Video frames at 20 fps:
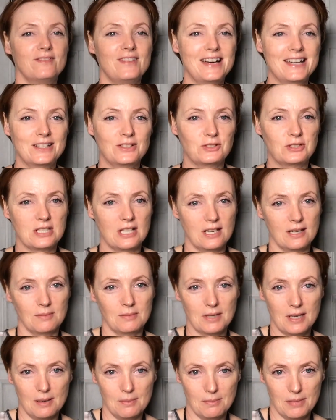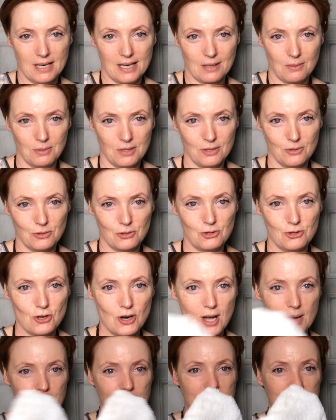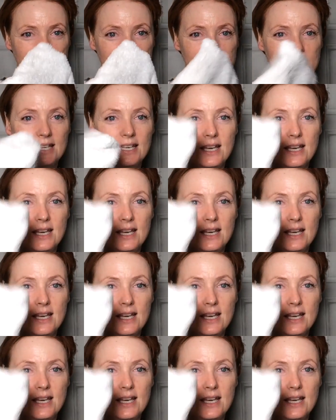final time, come back with your dry mitt